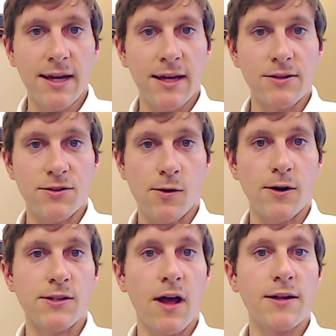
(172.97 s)
and so our
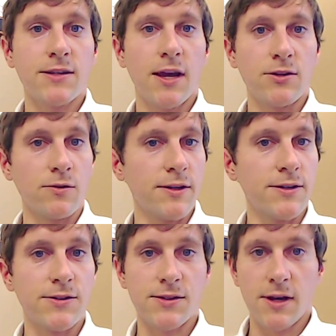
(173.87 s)
slot schedule
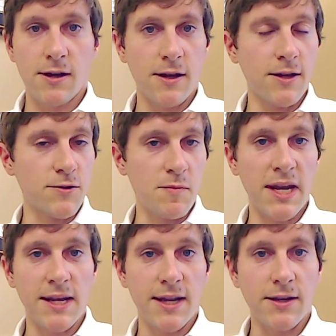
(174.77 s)
is
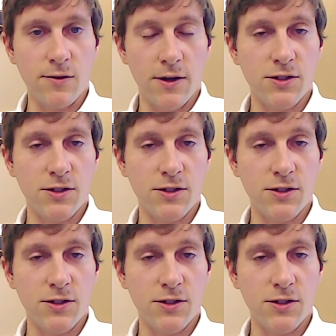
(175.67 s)
many days long.